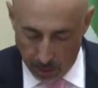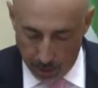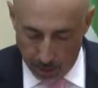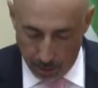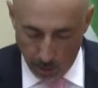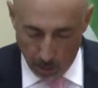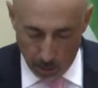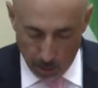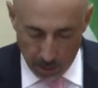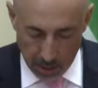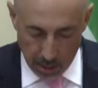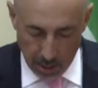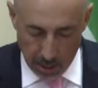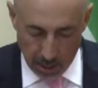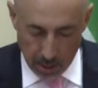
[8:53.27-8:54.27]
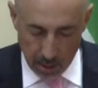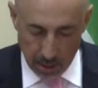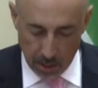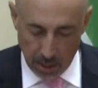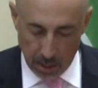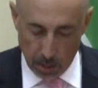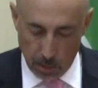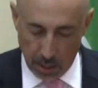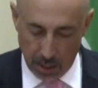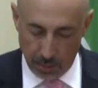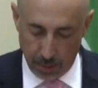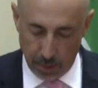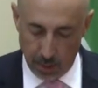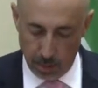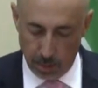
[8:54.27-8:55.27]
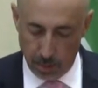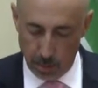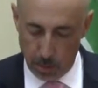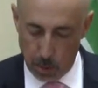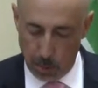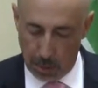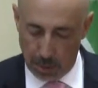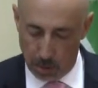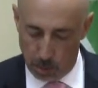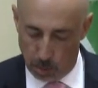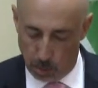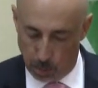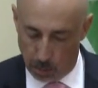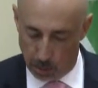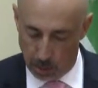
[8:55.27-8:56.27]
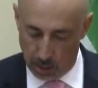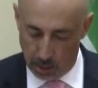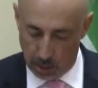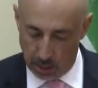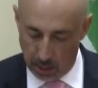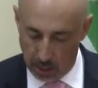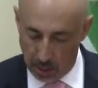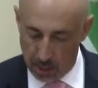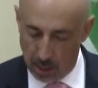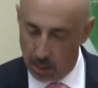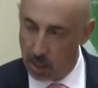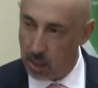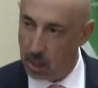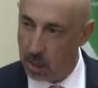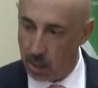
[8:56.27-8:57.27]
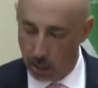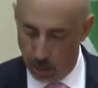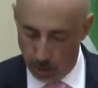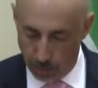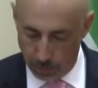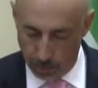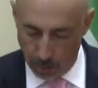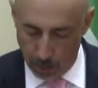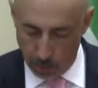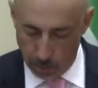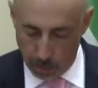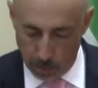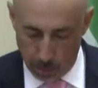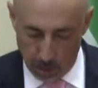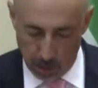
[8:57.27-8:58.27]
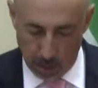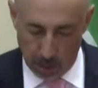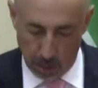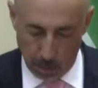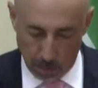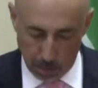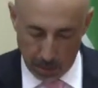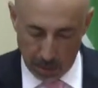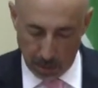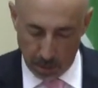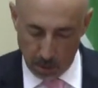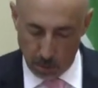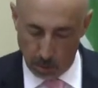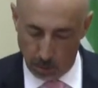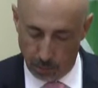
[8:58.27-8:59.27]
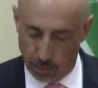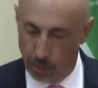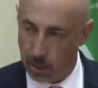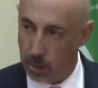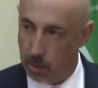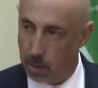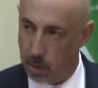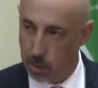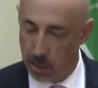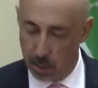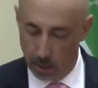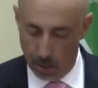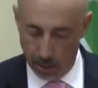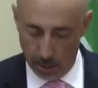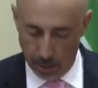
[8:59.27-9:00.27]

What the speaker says: The OECS has benefited from Spain's support in its idea of promoting a diplomatic school for the Caribbean.